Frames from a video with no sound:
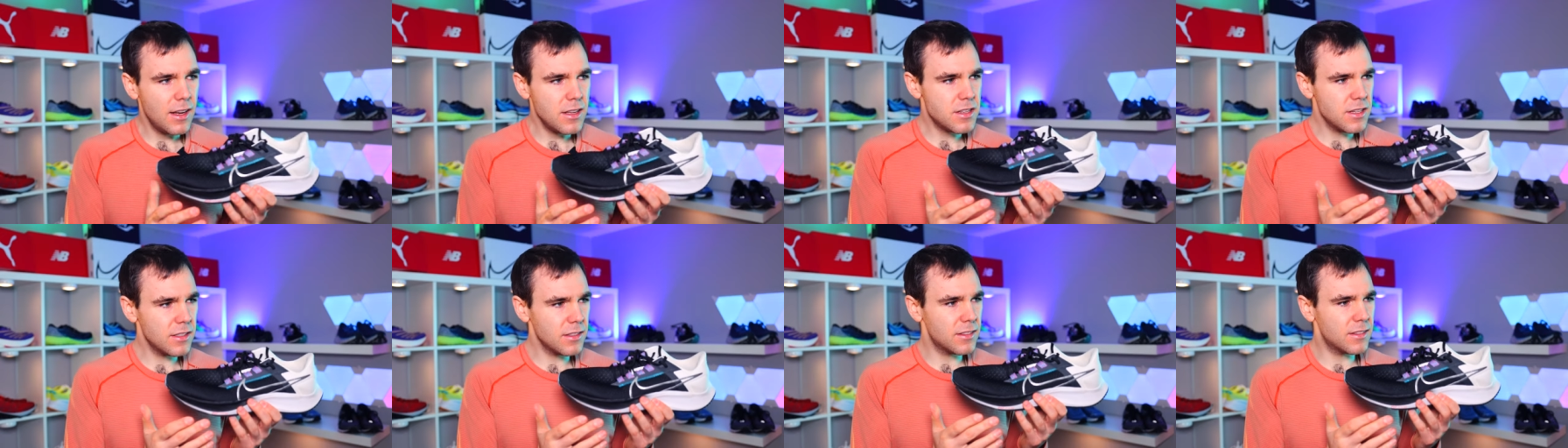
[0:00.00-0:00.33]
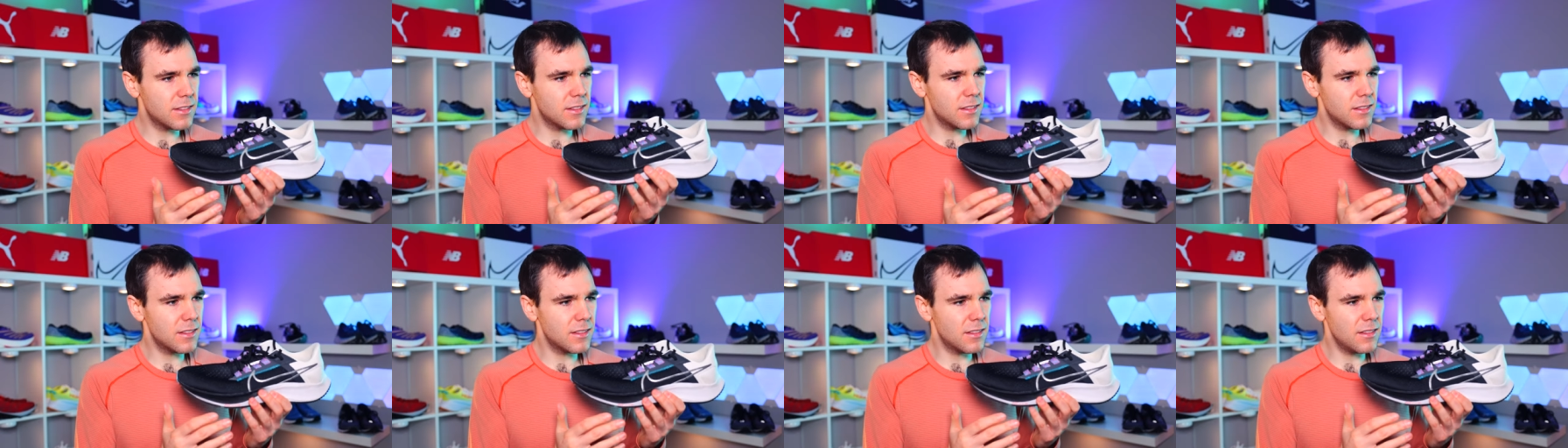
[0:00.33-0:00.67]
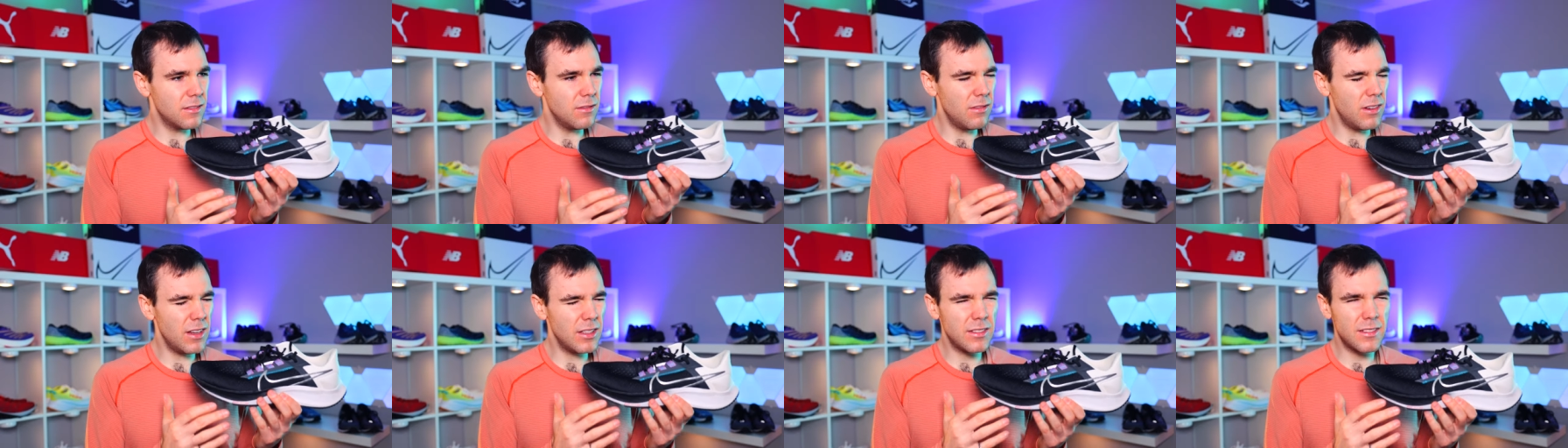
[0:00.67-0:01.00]
and it just,
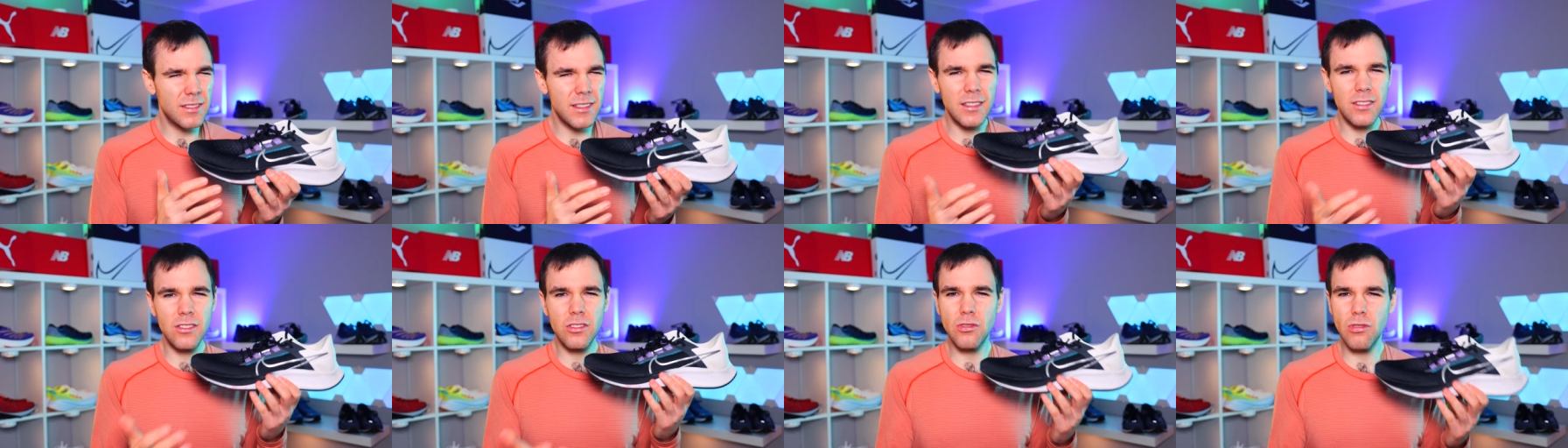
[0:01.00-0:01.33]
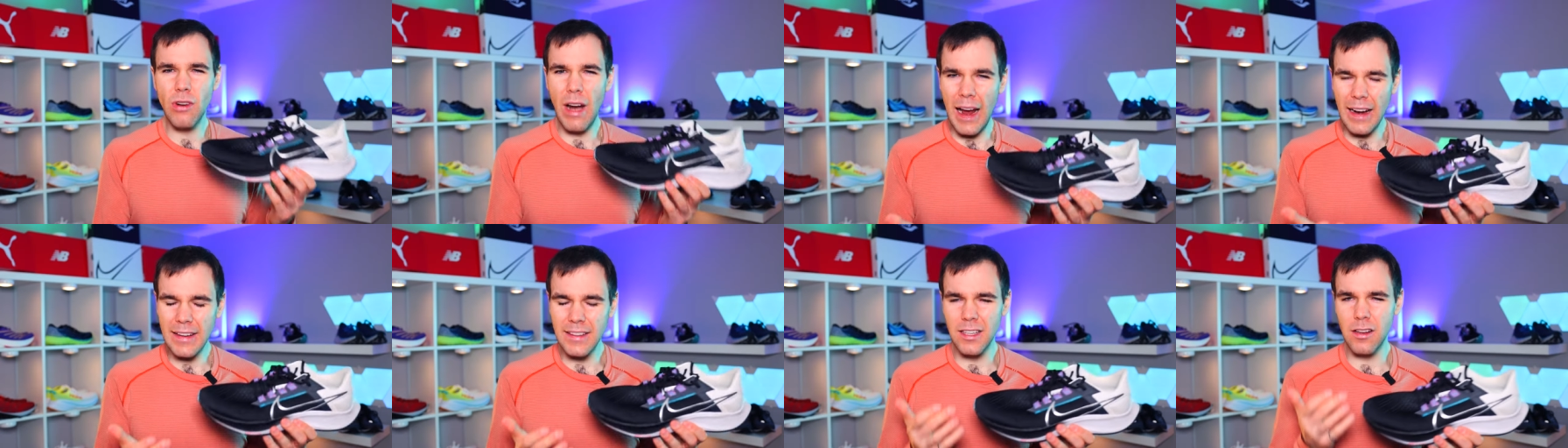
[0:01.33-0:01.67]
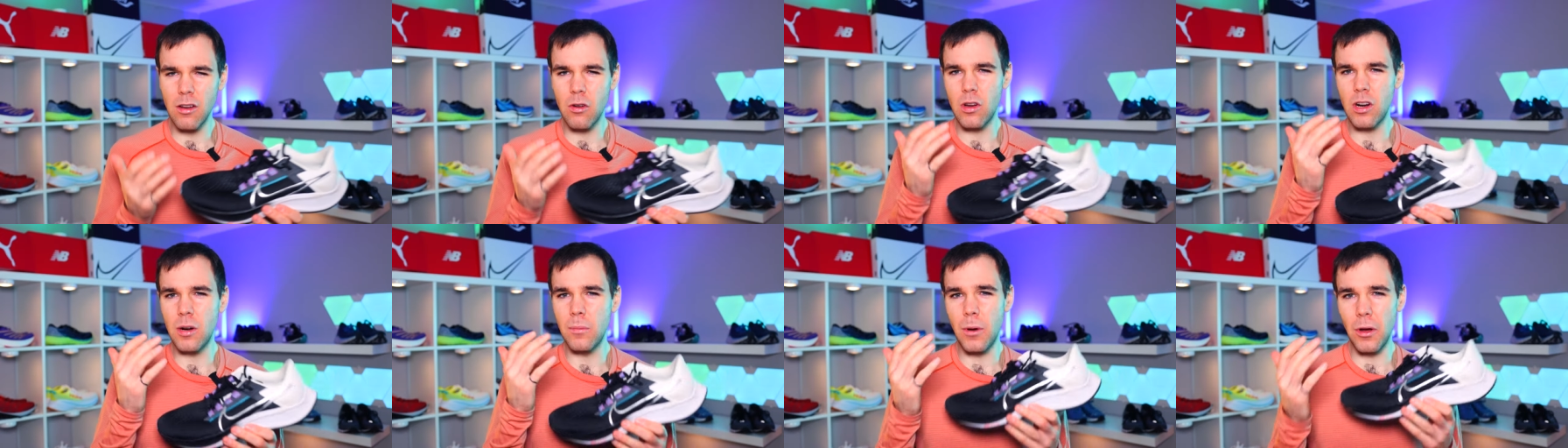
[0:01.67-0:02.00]
it's distracting
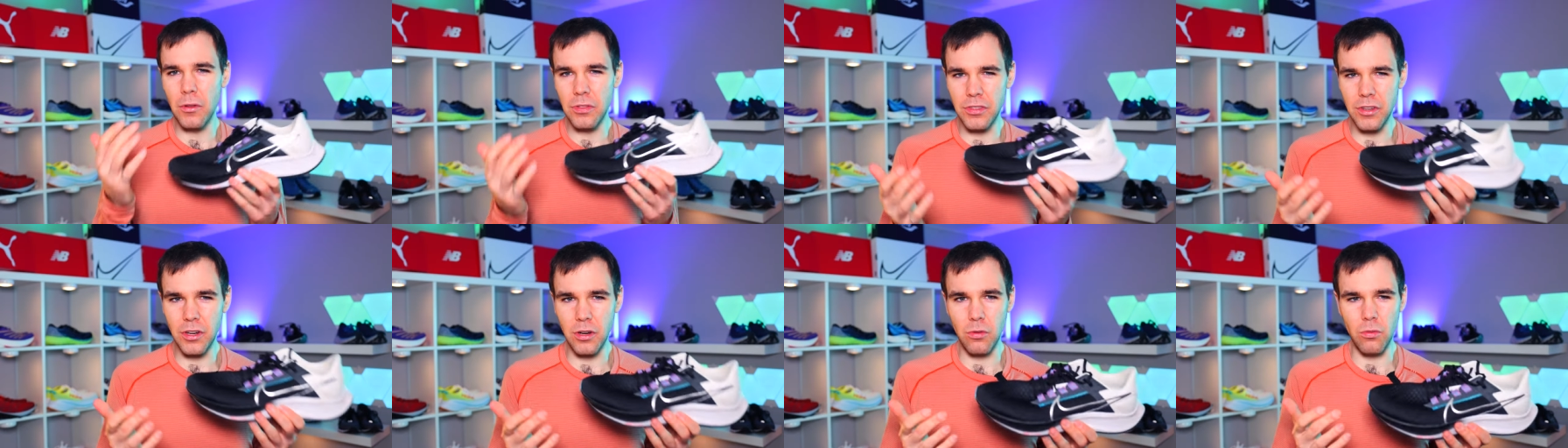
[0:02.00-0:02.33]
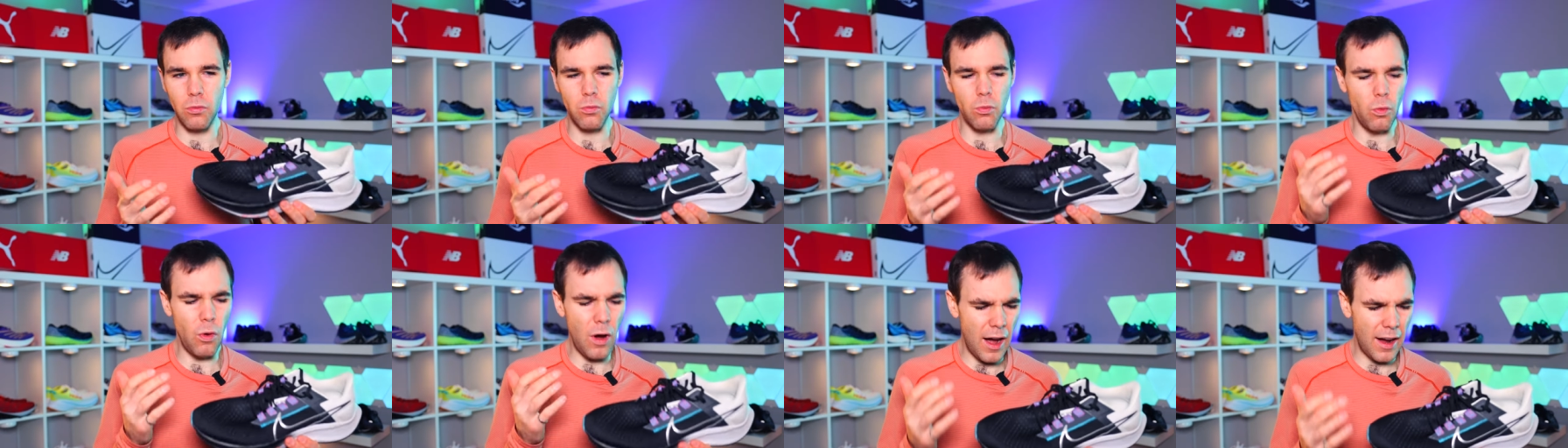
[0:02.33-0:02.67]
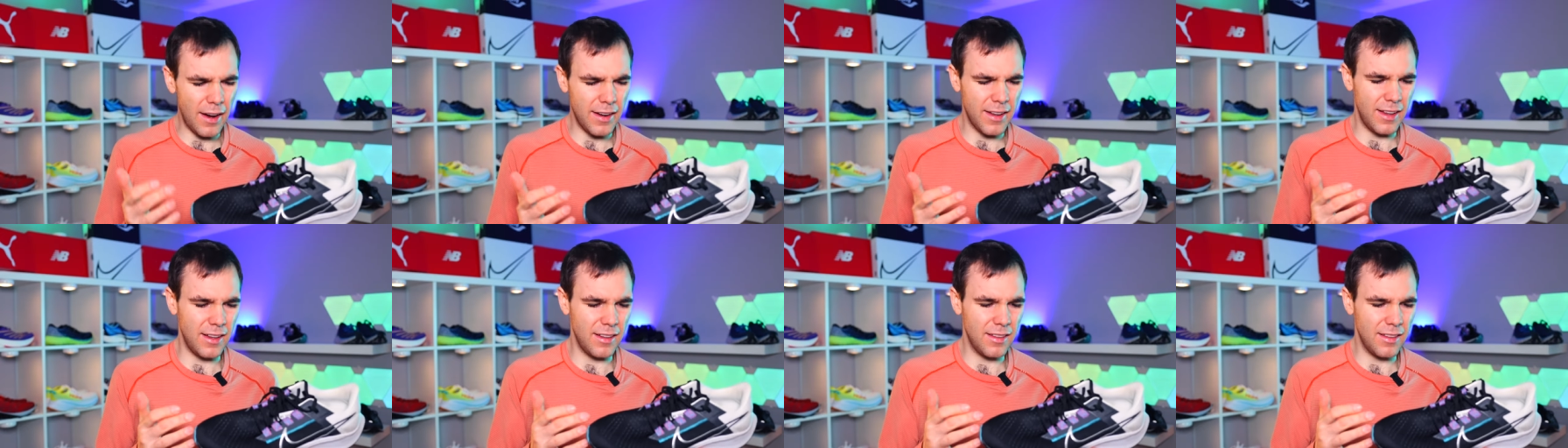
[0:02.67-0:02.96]
when I'm out there walking.